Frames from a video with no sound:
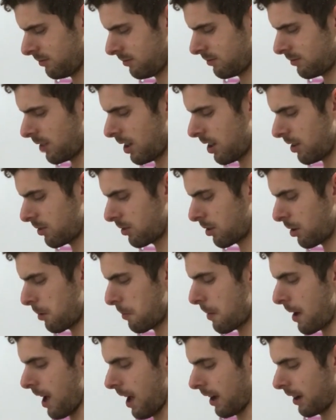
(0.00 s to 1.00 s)
let's go
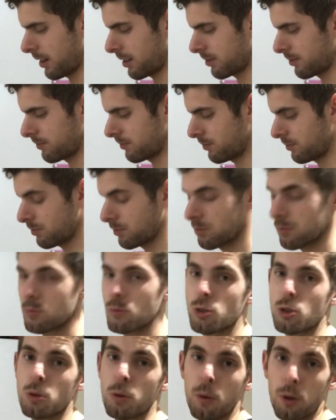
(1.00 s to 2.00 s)
back
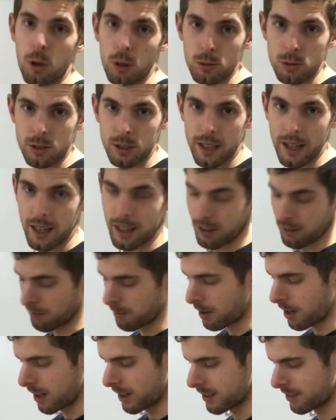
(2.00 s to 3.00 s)
to an old saying of
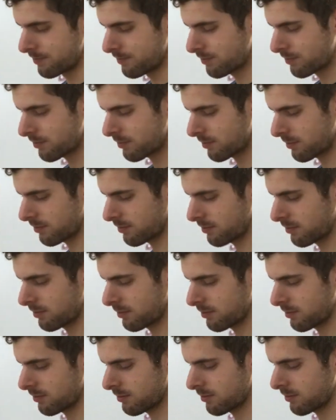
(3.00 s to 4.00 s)
mine
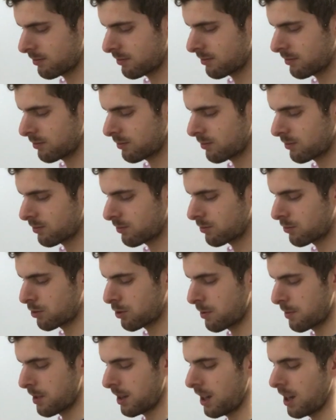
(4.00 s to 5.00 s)

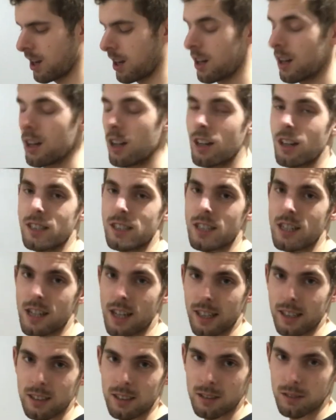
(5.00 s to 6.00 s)
from the early
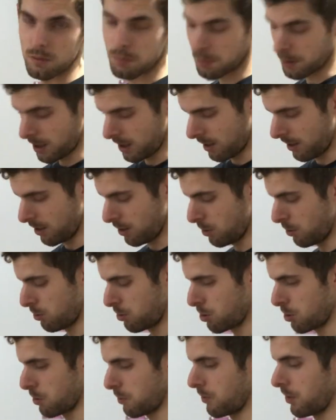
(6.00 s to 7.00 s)
days of
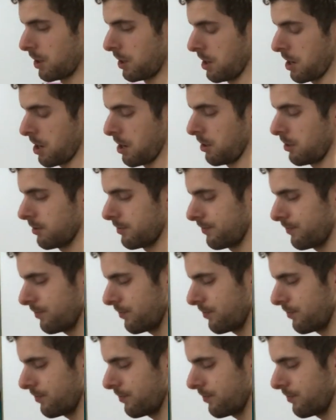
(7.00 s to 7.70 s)
YouTube videos.